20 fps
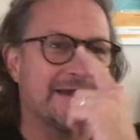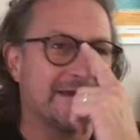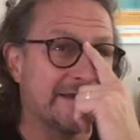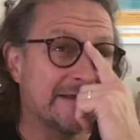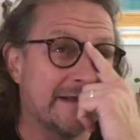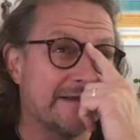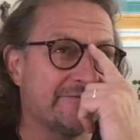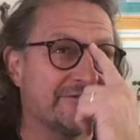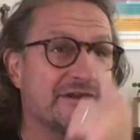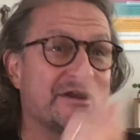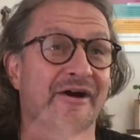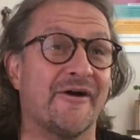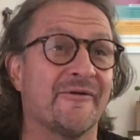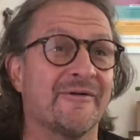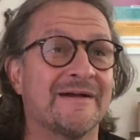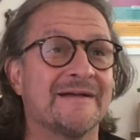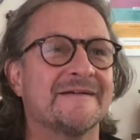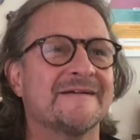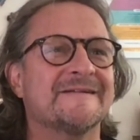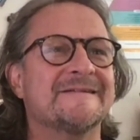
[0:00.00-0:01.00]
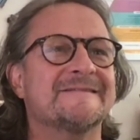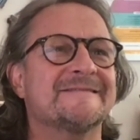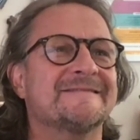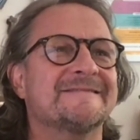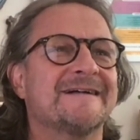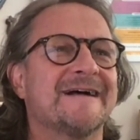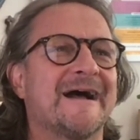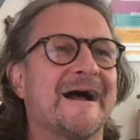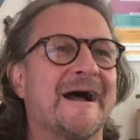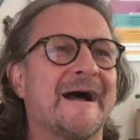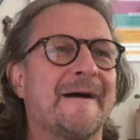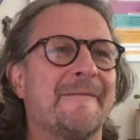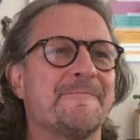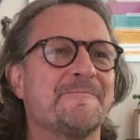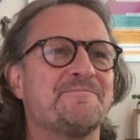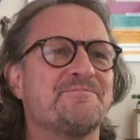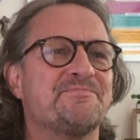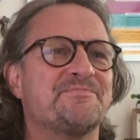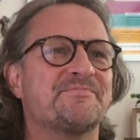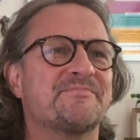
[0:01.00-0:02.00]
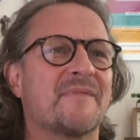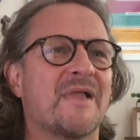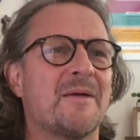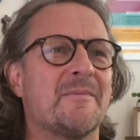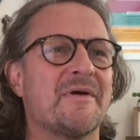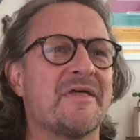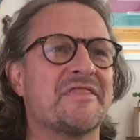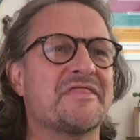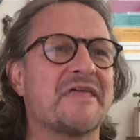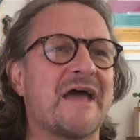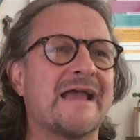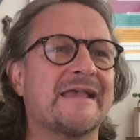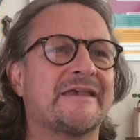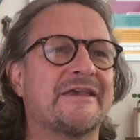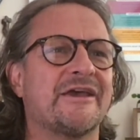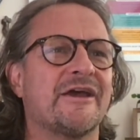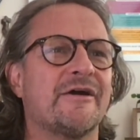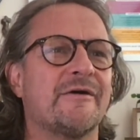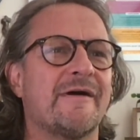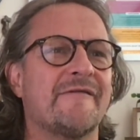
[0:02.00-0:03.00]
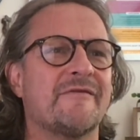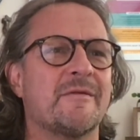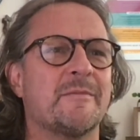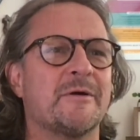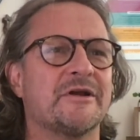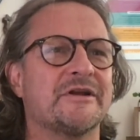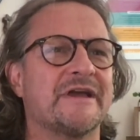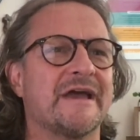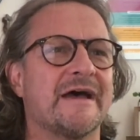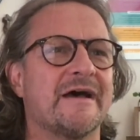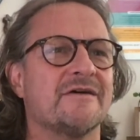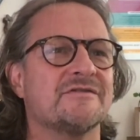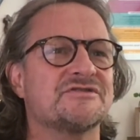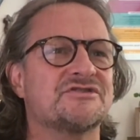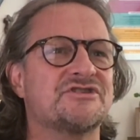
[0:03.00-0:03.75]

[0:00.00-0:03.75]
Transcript: You never know. But thank you, everybody else.